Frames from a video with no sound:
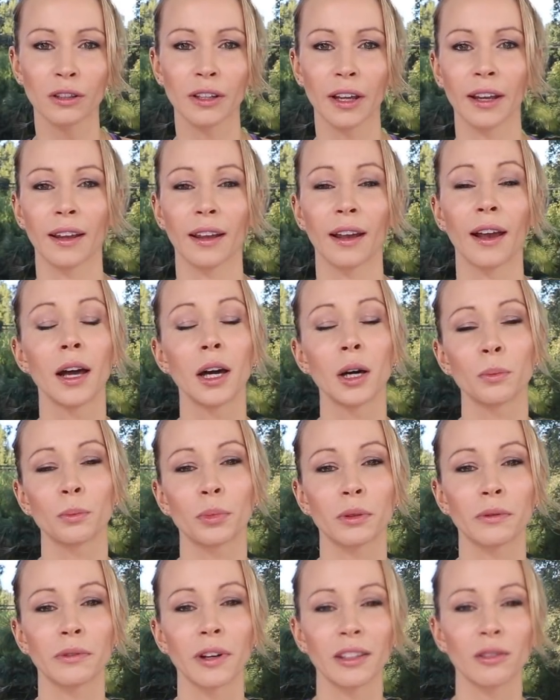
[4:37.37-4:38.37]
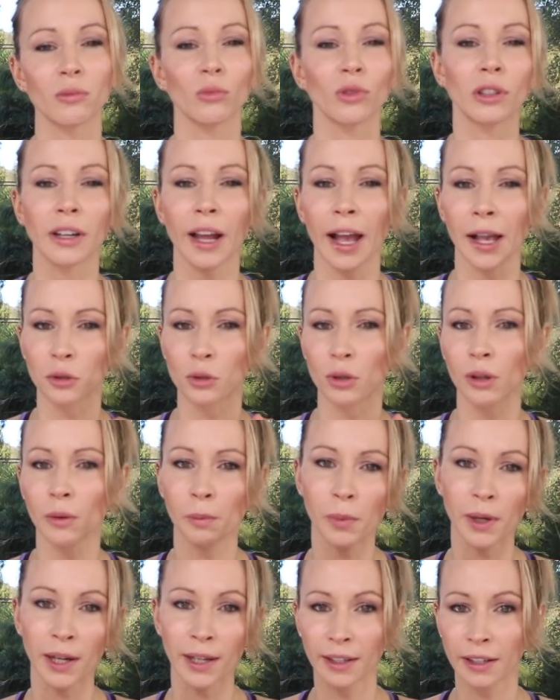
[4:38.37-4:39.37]
They provide more natural
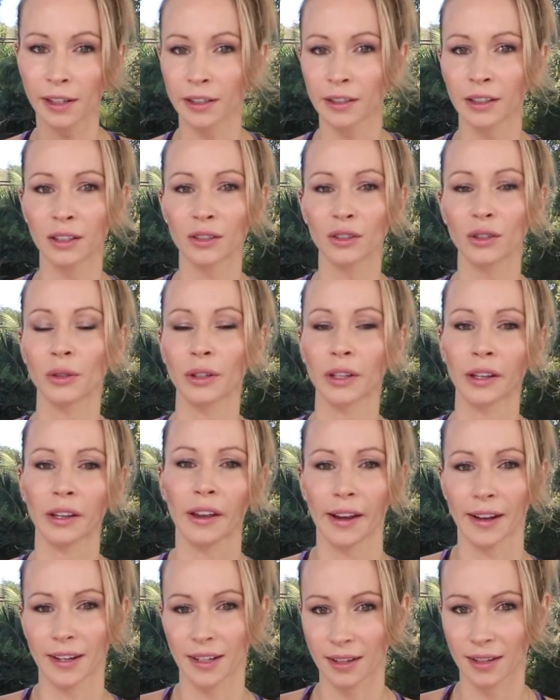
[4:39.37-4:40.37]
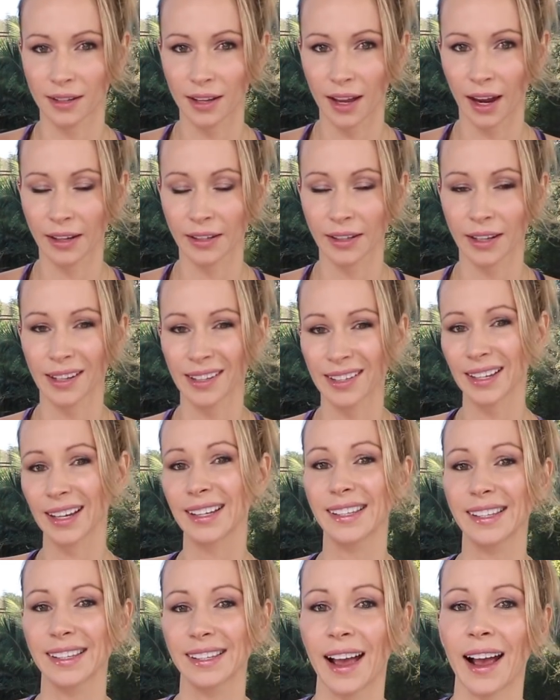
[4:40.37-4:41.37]
pattern during exercise, and that's
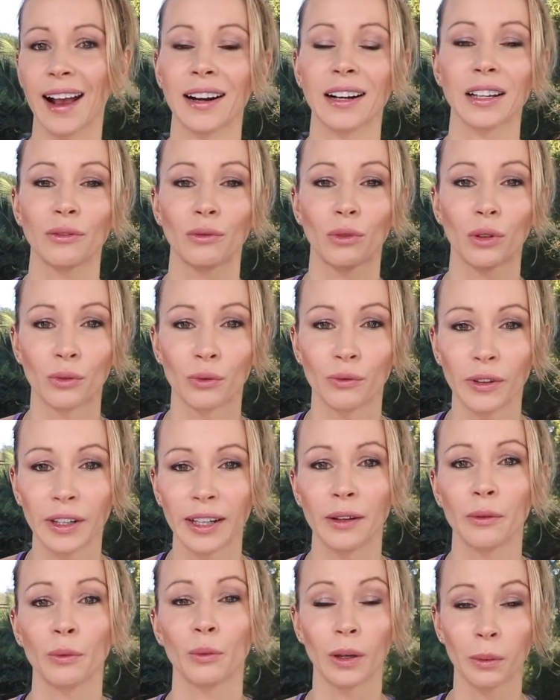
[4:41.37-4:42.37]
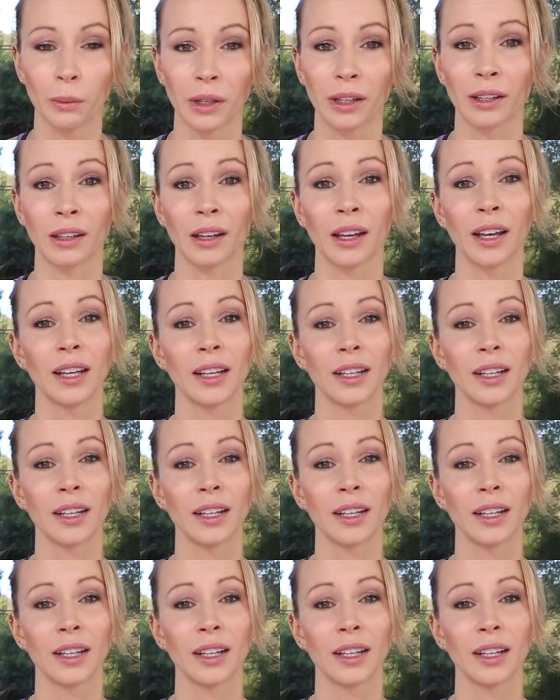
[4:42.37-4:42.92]
exactly what we women